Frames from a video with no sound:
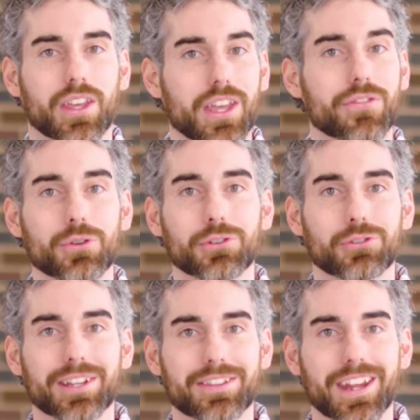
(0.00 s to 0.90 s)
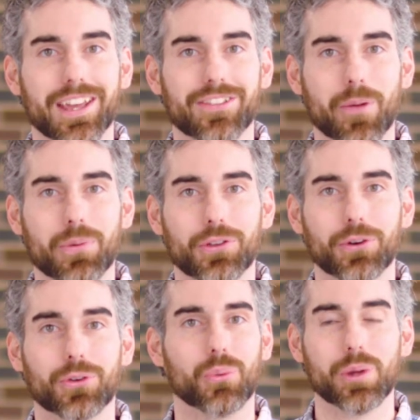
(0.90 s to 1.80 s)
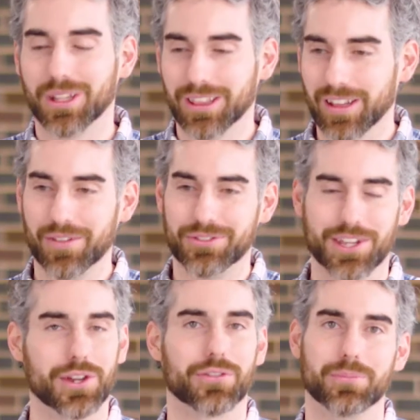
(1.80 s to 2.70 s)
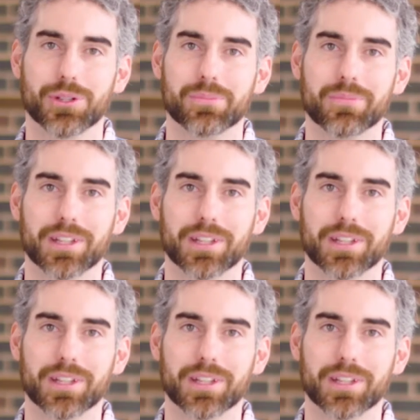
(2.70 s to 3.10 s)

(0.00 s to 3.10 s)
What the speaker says: If you enjoyed today's episode, we would love to hear from you.